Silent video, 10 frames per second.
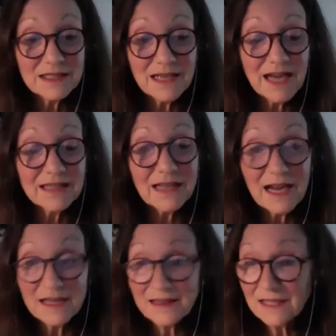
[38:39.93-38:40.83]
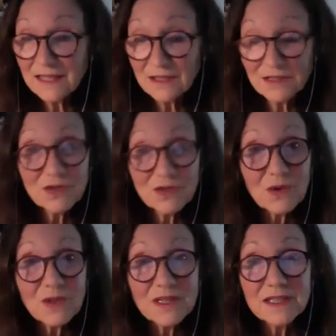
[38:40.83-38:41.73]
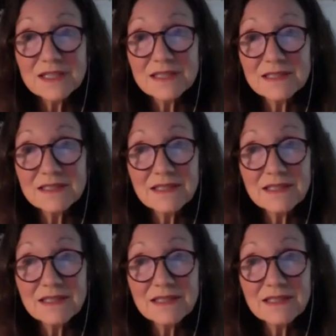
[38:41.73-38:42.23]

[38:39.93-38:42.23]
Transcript: I think the story is